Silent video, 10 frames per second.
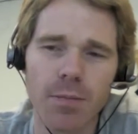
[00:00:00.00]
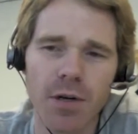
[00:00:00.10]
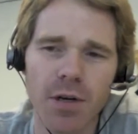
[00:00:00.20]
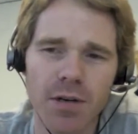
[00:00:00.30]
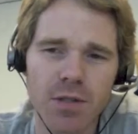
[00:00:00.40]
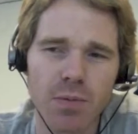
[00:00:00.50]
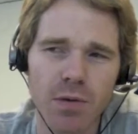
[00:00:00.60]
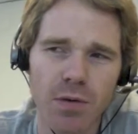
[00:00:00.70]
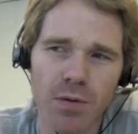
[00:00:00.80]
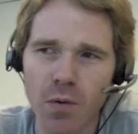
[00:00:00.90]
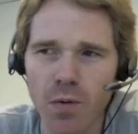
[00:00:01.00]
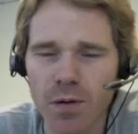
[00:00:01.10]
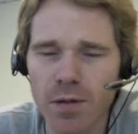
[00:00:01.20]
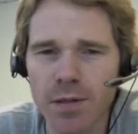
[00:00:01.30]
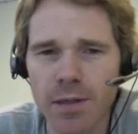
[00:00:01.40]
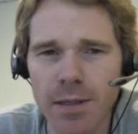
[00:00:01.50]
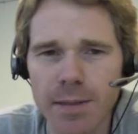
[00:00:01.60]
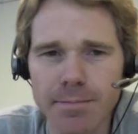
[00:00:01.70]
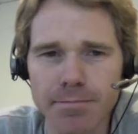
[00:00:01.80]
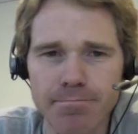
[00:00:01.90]
you're going to explore more,
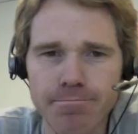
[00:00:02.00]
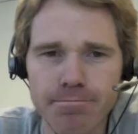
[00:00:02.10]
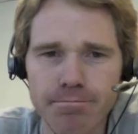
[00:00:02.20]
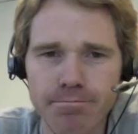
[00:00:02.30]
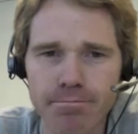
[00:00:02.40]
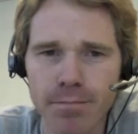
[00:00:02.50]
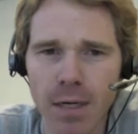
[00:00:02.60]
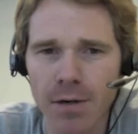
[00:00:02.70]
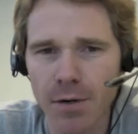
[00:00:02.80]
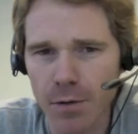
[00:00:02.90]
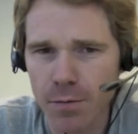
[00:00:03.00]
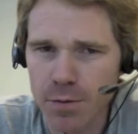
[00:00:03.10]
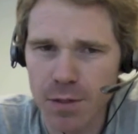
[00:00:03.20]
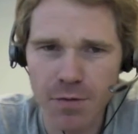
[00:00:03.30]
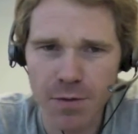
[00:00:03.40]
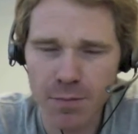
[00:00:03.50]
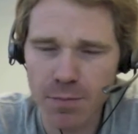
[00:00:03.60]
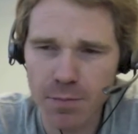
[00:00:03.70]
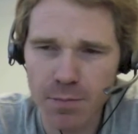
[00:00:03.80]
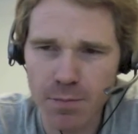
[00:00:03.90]
I don't know, different
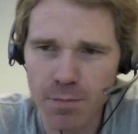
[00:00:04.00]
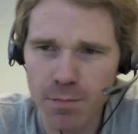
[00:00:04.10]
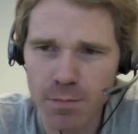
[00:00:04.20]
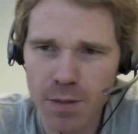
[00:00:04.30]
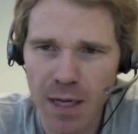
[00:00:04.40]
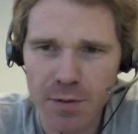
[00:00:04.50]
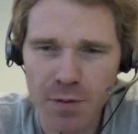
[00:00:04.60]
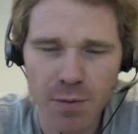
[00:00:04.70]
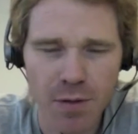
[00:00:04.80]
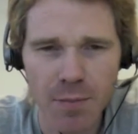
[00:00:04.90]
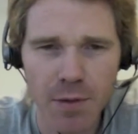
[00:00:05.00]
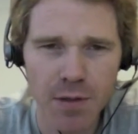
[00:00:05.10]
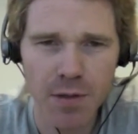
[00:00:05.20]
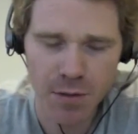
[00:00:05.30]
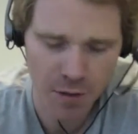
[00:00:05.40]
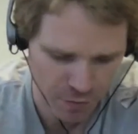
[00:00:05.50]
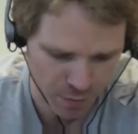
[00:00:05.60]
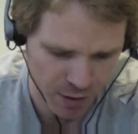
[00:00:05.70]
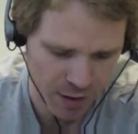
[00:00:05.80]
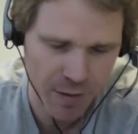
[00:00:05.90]
types of parameters or
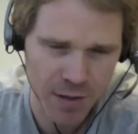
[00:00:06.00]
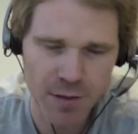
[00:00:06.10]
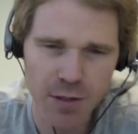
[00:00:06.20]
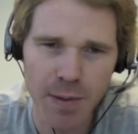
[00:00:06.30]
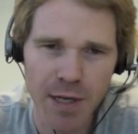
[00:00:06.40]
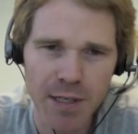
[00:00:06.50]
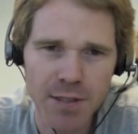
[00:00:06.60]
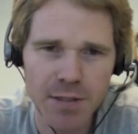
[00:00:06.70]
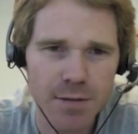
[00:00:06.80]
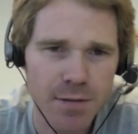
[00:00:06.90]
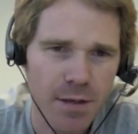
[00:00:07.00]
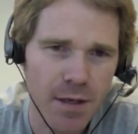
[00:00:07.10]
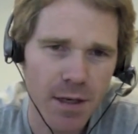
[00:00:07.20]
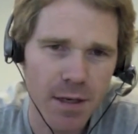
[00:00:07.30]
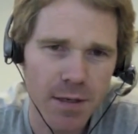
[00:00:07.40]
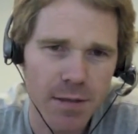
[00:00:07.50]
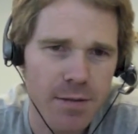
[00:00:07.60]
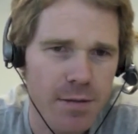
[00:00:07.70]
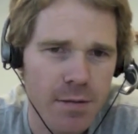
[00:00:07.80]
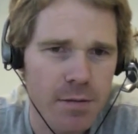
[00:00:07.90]
different parameter space or
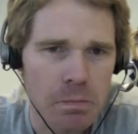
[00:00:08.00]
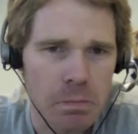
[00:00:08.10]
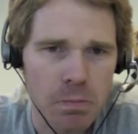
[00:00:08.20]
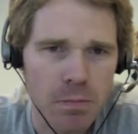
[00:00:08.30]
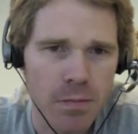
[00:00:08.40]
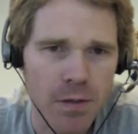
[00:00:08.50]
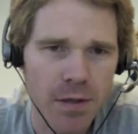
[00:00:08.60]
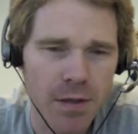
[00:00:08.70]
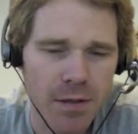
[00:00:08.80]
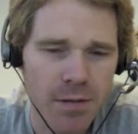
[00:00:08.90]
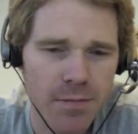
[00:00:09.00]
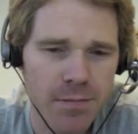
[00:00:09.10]
anything?